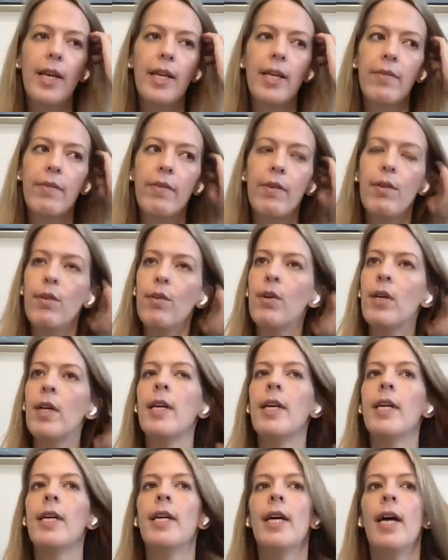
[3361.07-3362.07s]
like,
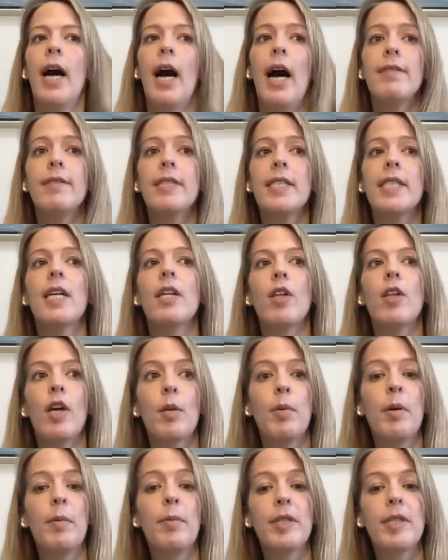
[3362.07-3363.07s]
I've seen a lot
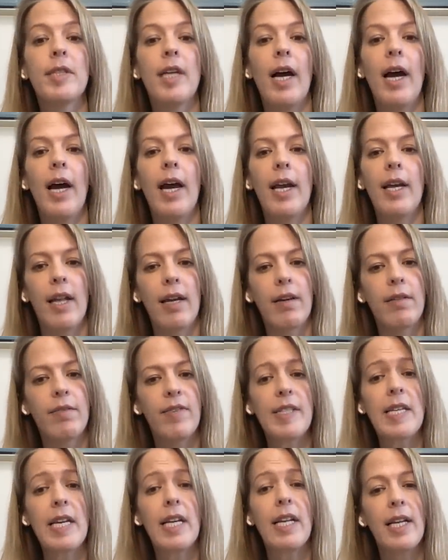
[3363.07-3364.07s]
of people die, like
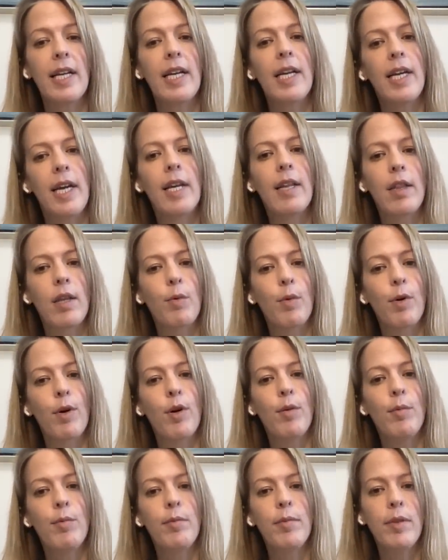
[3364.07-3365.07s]
physically in the
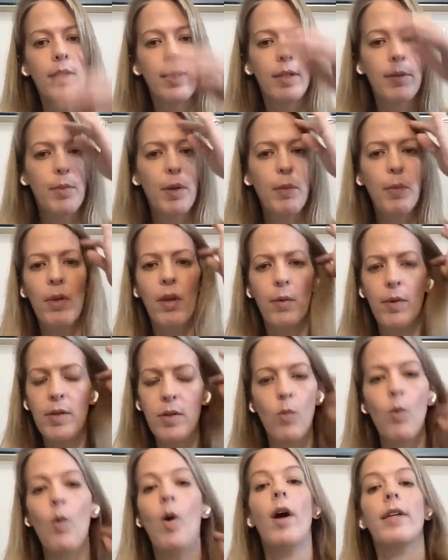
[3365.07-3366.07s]
room. People always
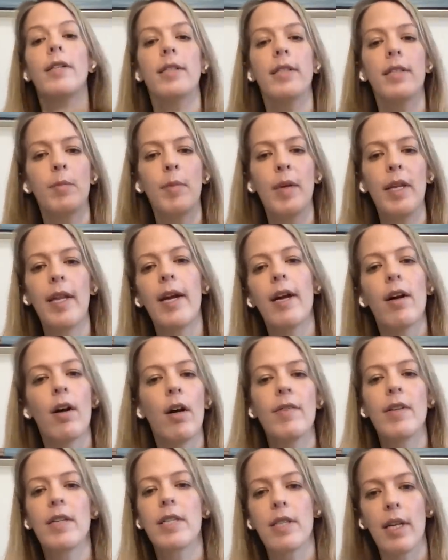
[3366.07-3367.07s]
wanted me there,
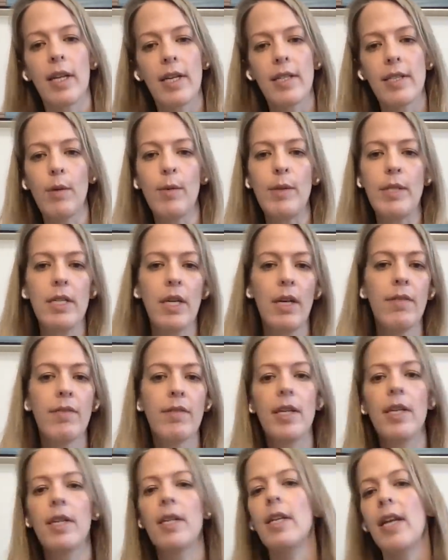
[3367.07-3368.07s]
obviously, because I was
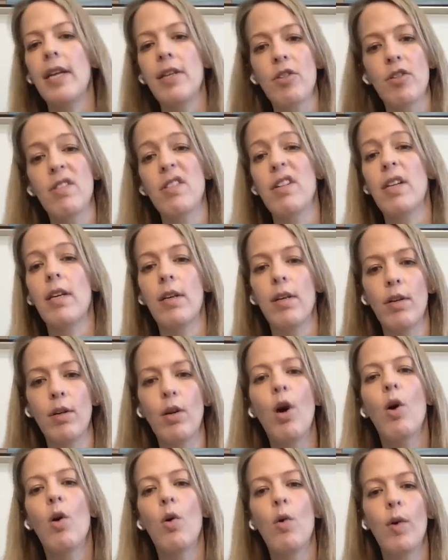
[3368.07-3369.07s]
gifted and I just didn't
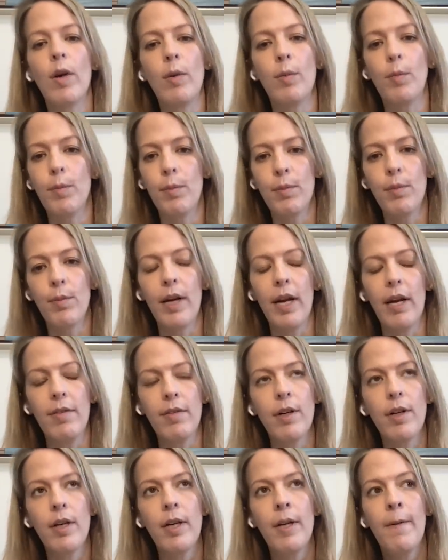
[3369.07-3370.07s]
know and
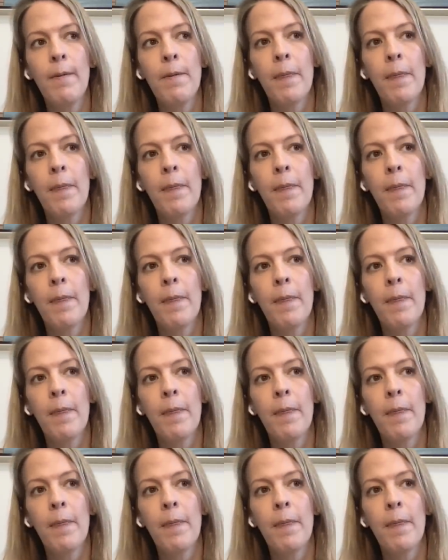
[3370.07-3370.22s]
whatever.